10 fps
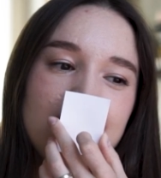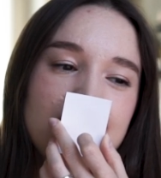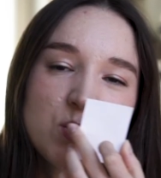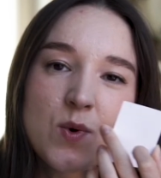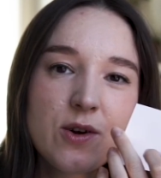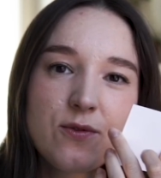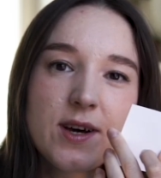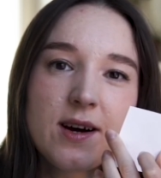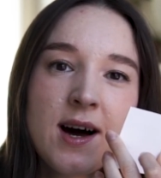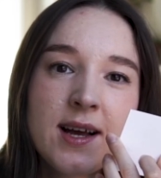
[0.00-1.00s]
It's one of
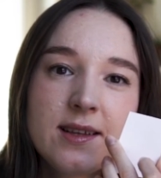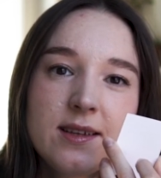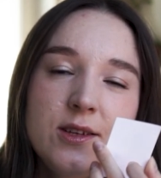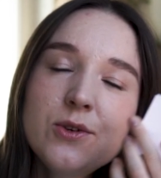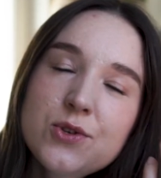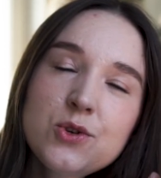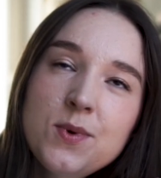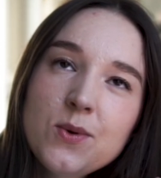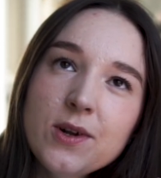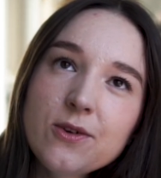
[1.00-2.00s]
the kind, used to
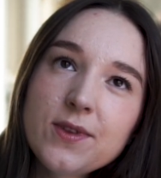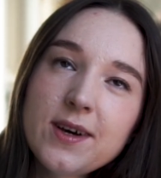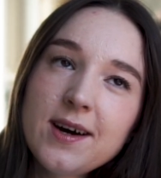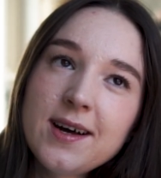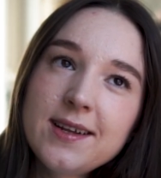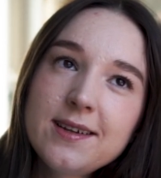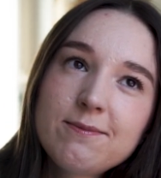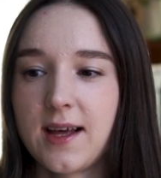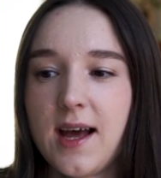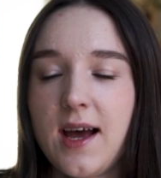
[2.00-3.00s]
be one of the kind.
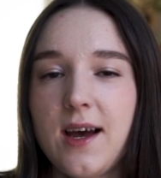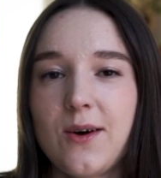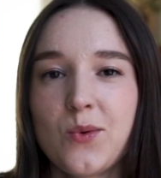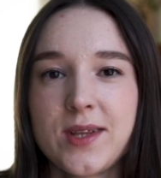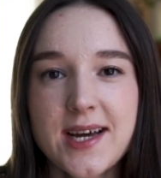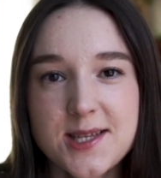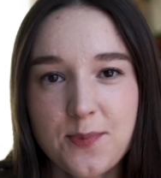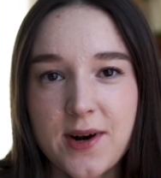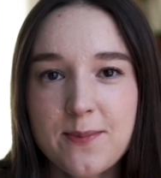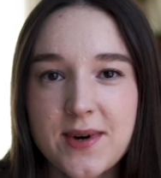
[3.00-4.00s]
When I
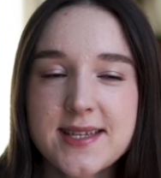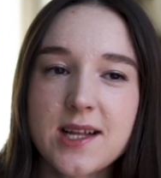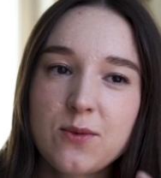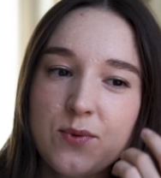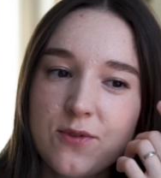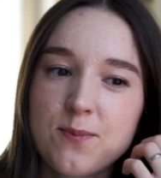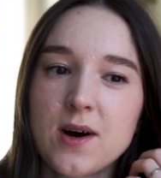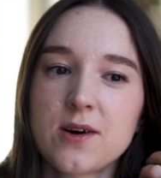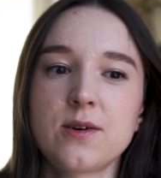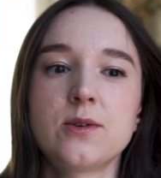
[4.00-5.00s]
spray myself with
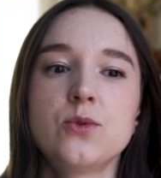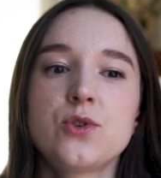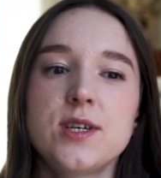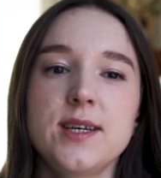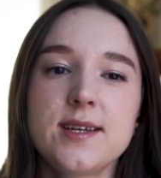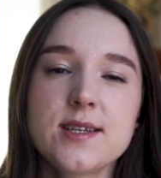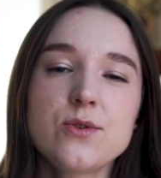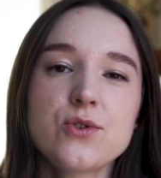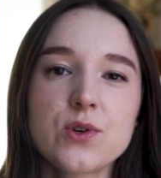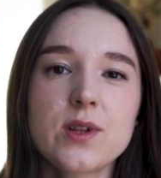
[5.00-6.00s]
Baccarat Rouge, it is
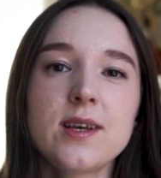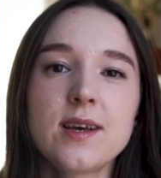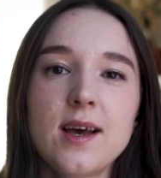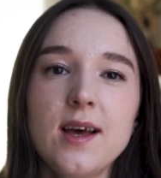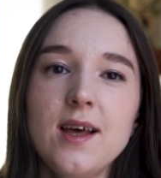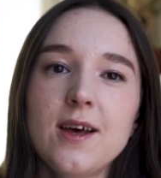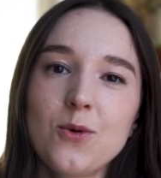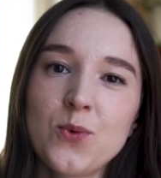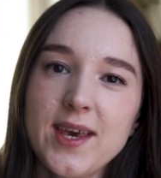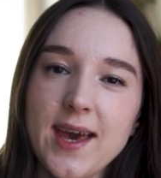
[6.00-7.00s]
usually
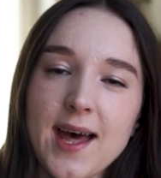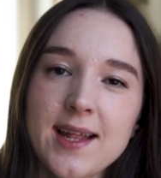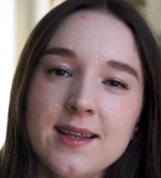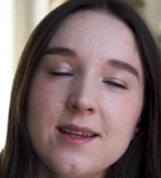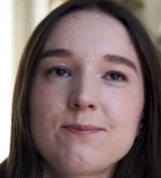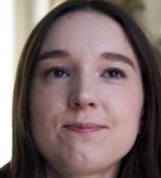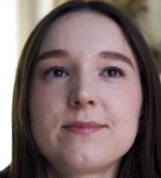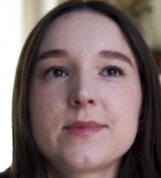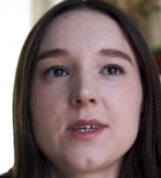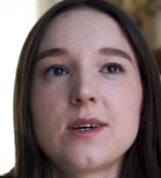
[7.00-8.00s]
weekend,
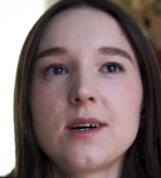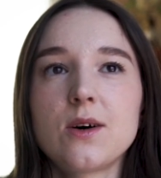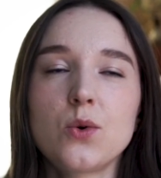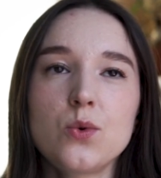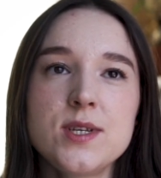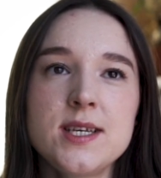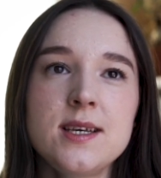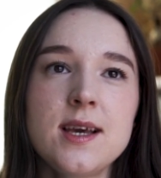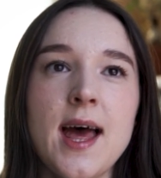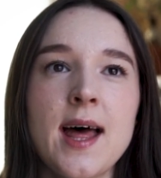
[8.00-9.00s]

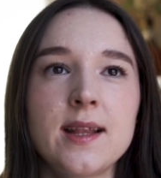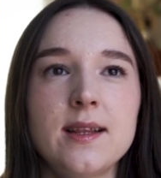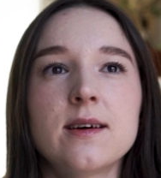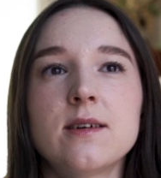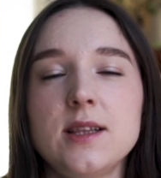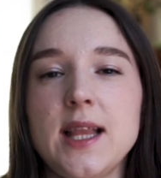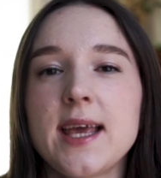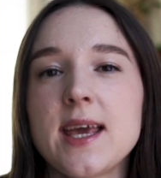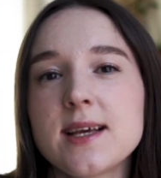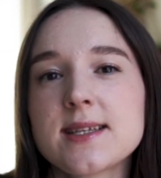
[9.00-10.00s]
hoodie and
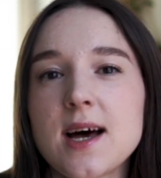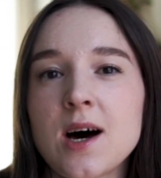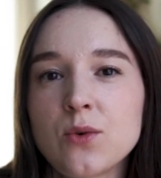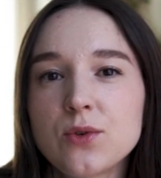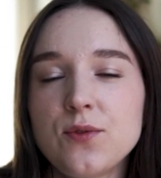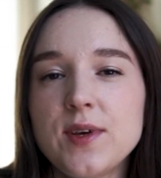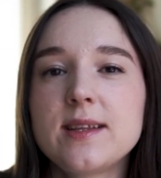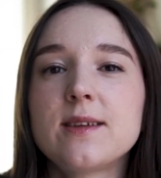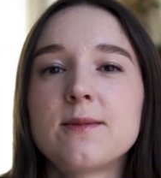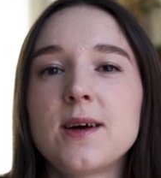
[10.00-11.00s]
leggings outfit,